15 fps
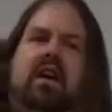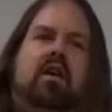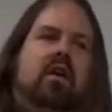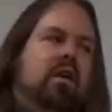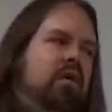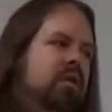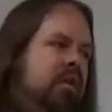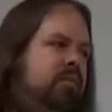a
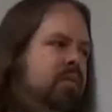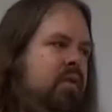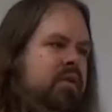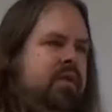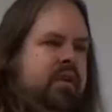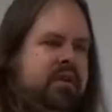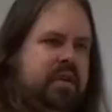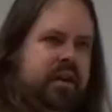hole or pour
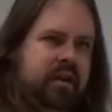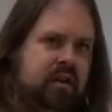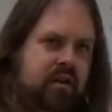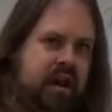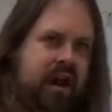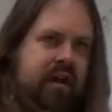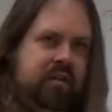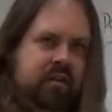things on the
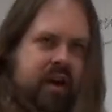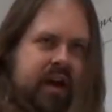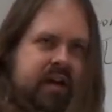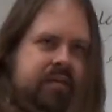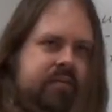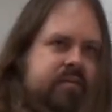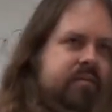ground, right?